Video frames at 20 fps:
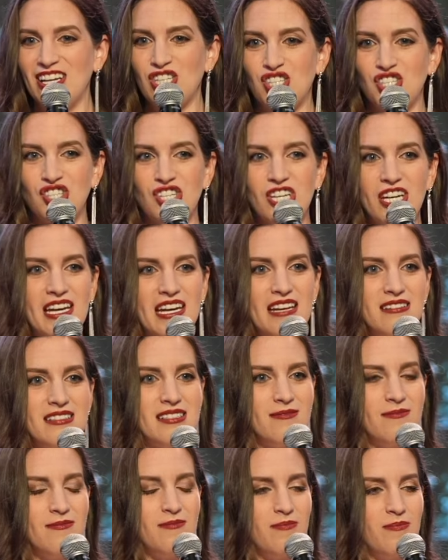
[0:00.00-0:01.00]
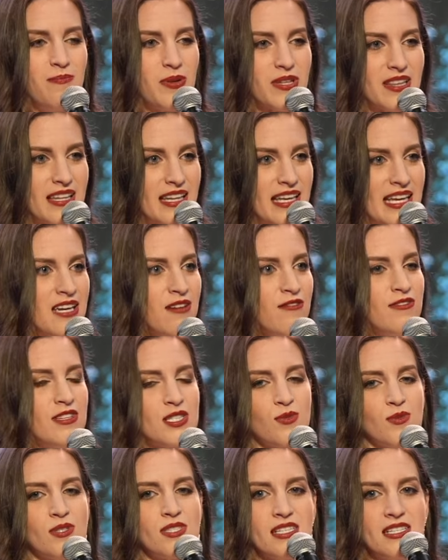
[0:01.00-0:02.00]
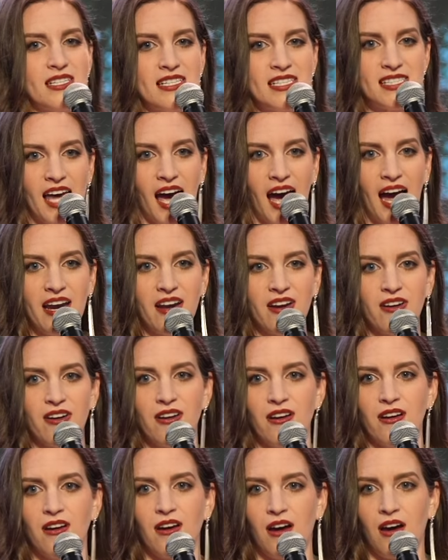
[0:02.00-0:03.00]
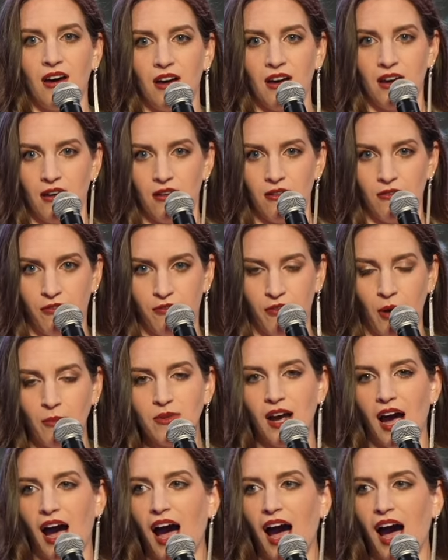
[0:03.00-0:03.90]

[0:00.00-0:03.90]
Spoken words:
She believed this was a desire from